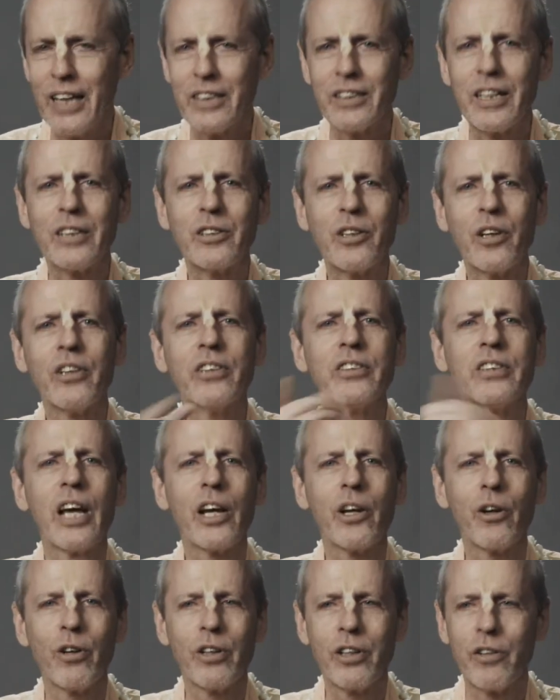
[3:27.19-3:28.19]
Saying, so you
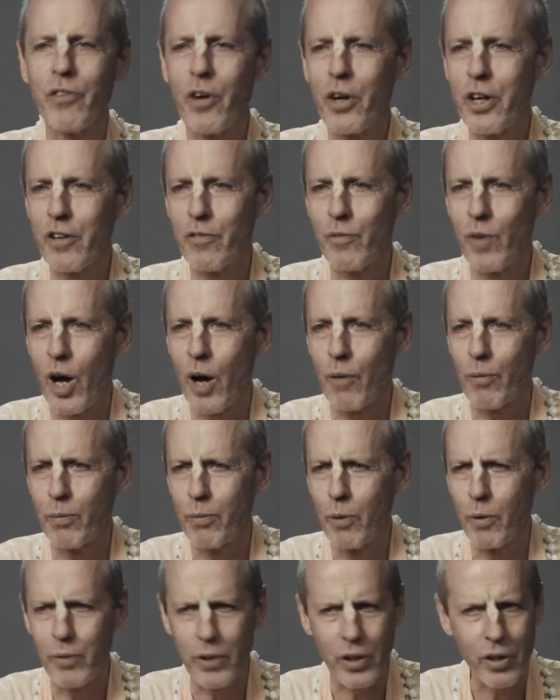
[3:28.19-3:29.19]
say you're a devotee of
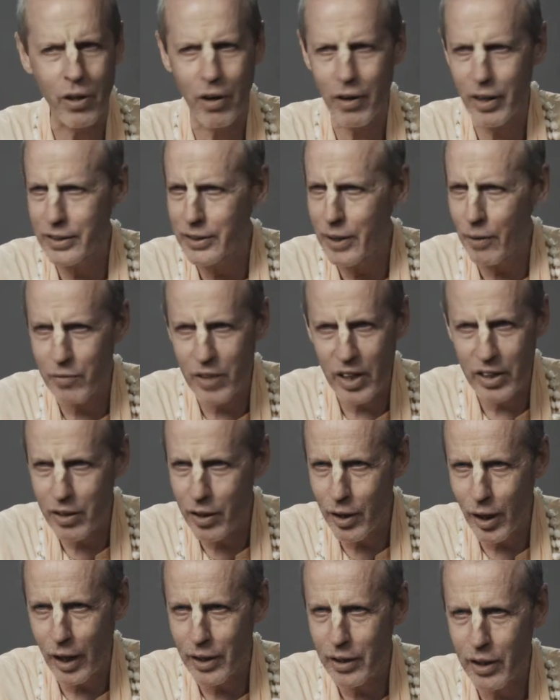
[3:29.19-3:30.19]
Mahaprabhu, but you don't accept
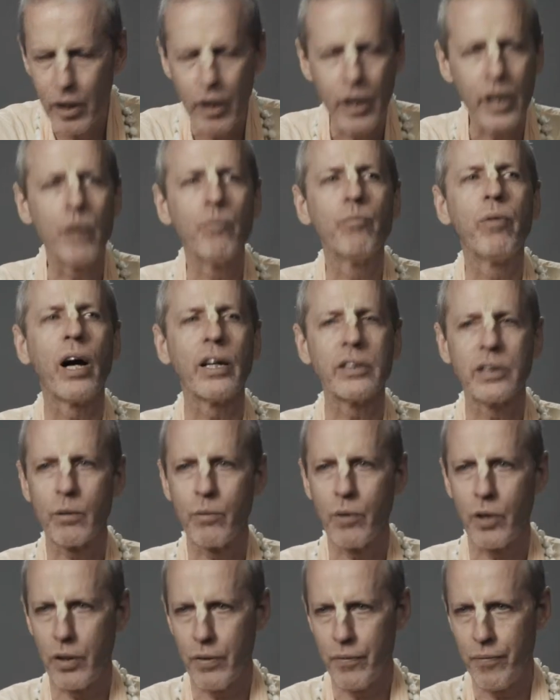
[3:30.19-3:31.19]
Nityananda?
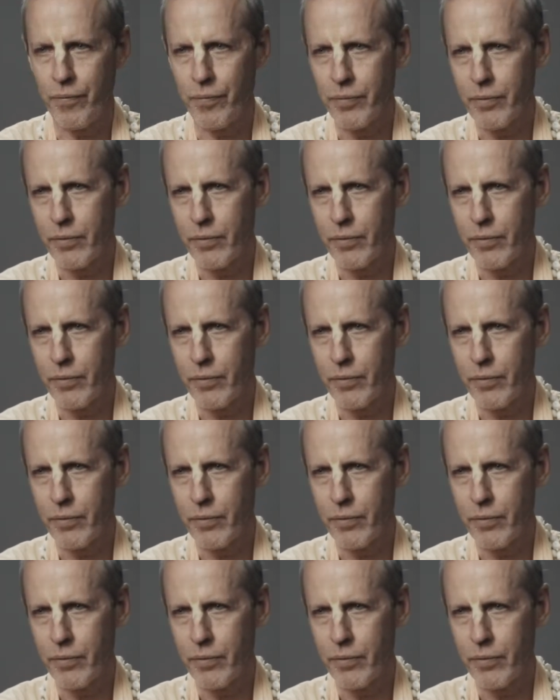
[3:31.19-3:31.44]
Impossible.